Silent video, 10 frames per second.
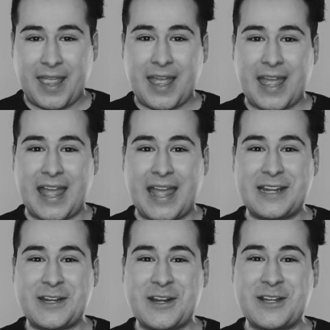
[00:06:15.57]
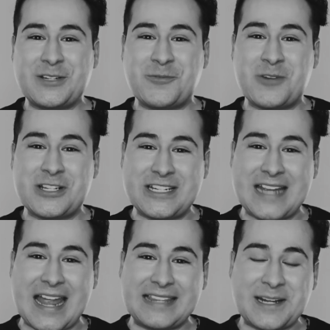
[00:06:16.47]
And what
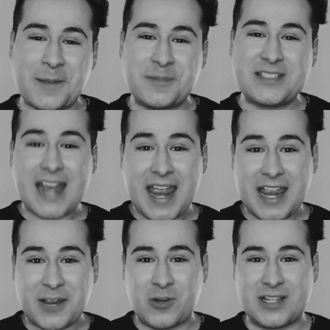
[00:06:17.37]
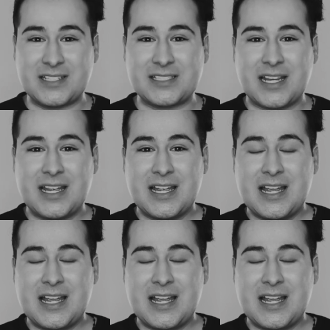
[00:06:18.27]
she ended up saying was,